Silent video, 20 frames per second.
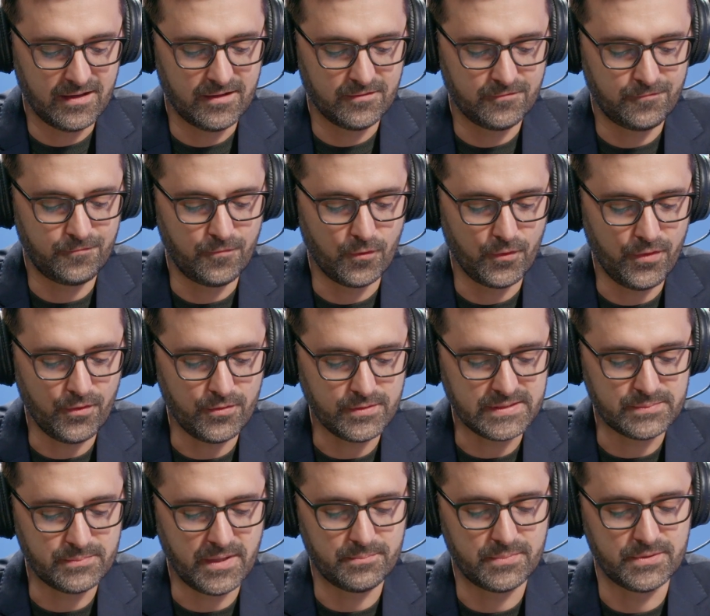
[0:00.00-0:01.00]
For
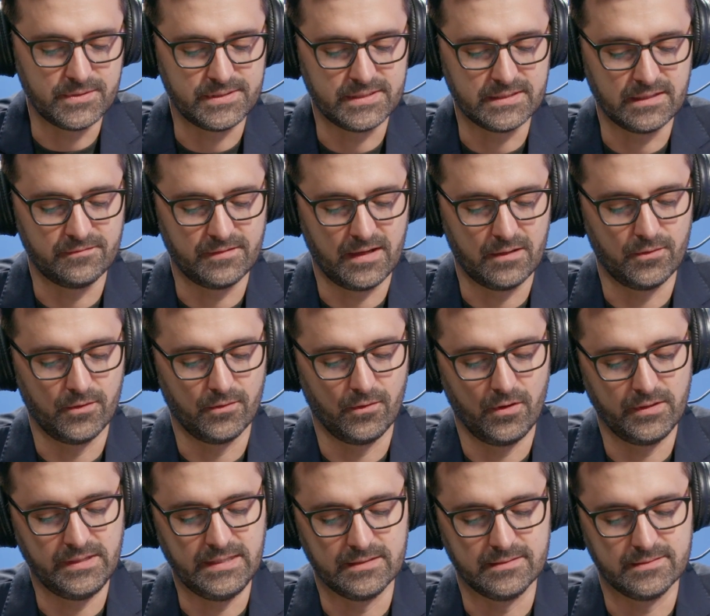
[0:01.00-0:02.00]
those members of our
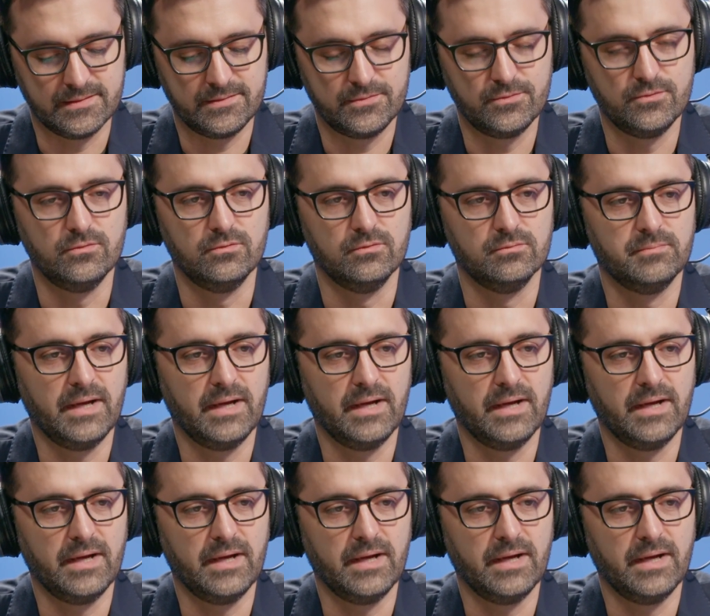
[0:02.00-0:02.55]
audience who